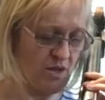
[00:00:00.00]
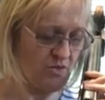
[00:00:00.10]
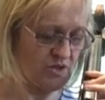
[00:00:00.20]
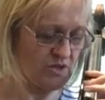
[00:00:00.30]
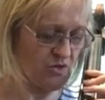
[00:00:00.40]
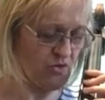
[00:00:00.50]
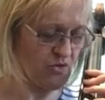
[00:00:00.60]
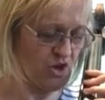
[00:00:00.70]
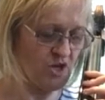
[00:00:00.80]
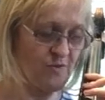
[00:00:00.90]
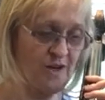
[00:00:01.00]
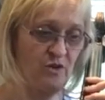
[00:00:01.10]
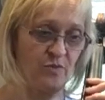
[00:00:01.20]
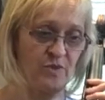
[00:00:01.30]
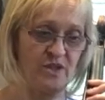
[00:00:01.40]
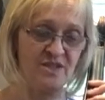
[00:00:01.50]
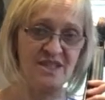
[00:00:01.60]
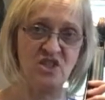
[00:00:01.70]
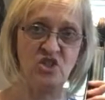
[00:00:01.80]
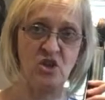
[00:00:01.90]
This is a third finger on the C
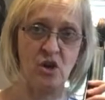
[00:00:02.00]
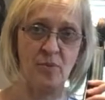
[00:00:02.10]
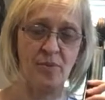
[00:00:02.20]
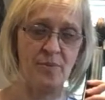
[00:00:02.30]
sharp.